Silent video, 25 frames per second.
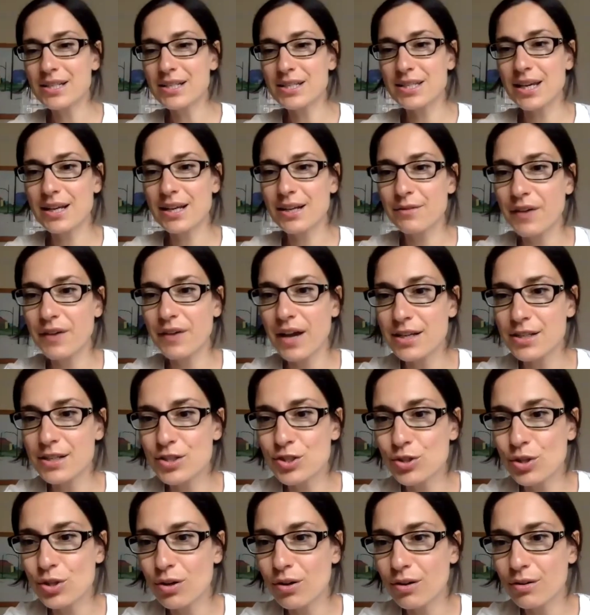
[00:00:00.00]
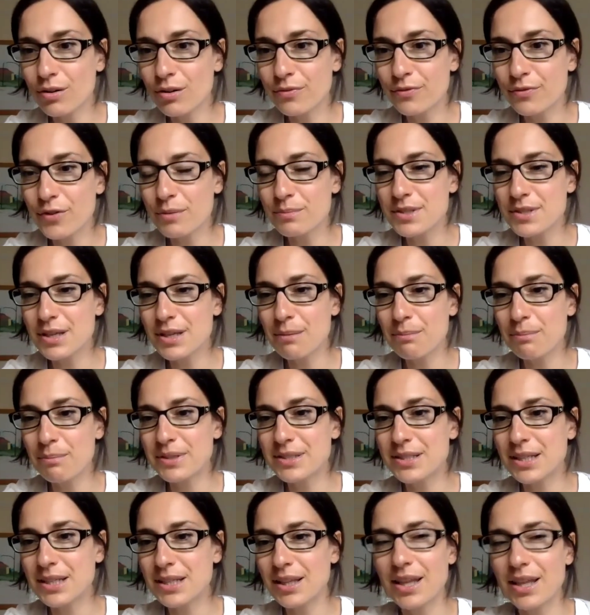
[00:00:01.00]
see an Efcharisto from
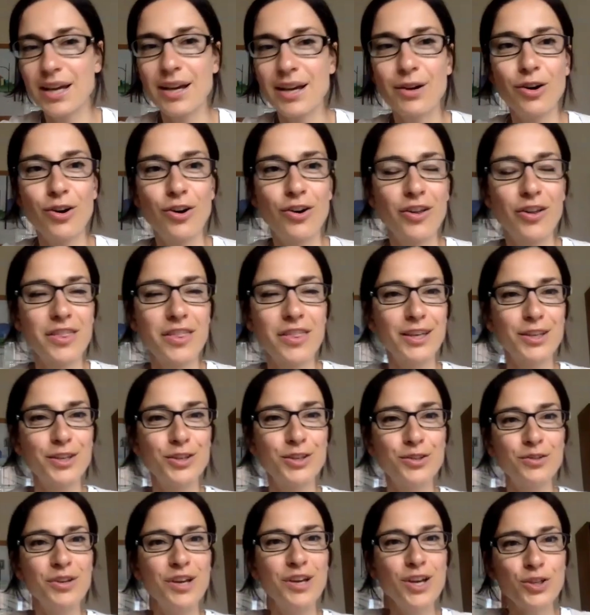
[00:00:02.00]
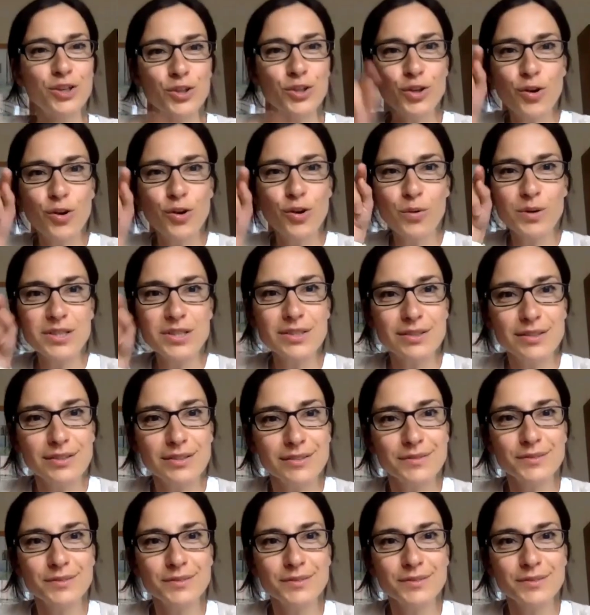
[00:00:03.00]
somebody there. Oh, thank you. You can always.